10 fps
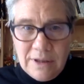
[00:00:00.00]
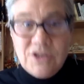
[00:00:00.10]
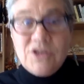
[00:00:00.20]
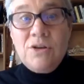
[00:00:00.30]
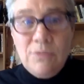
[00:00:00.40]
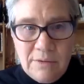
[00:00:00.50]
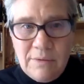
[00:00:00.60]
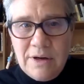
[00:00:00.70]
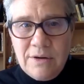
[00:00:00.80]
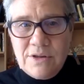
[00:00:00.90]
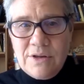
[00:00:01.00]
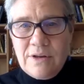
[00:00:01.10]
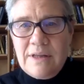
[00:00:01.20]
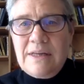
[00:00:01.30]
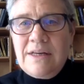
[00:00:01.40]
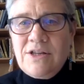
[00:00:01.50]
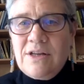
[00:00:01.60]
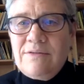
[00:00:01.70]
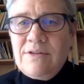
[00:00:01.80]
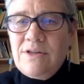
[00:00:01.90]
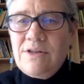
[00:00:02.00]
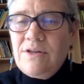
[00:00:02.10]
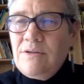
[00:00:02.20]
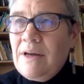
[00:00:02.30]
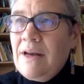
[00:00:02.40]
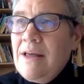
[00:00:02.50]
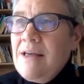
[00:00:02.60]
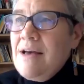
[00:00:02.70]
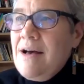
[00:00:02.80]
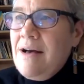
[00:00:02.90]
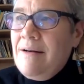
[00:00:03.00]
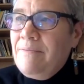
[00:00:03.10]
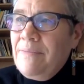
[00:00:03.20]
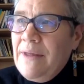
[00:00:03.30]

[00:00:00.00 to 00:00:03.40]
because you were the one who took the initiative to do it um,